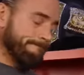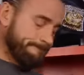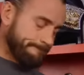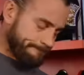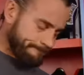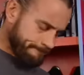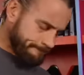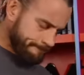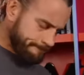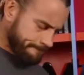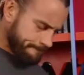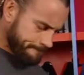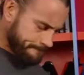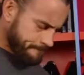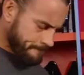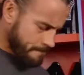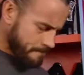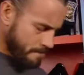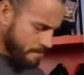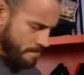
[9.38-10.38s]

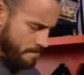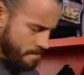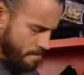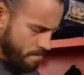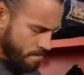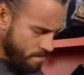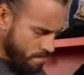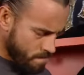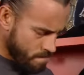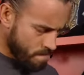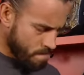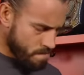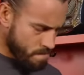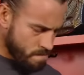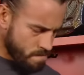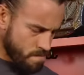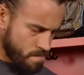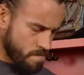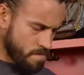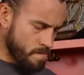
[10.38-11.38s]

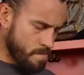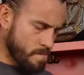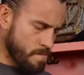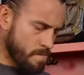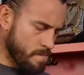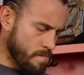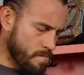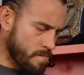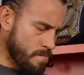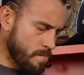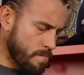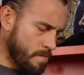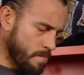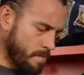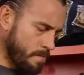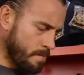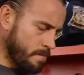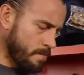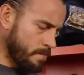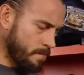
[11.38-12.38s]

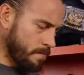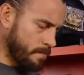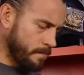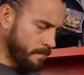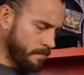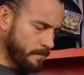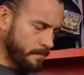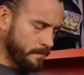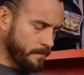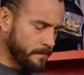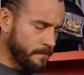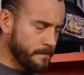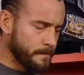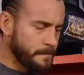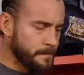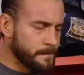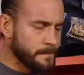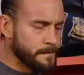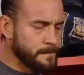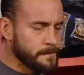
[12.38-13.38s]

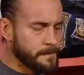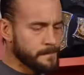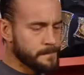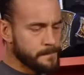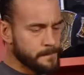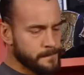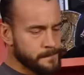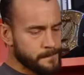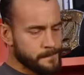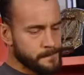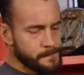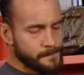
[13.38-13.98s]
No words are spoken by the person on screen.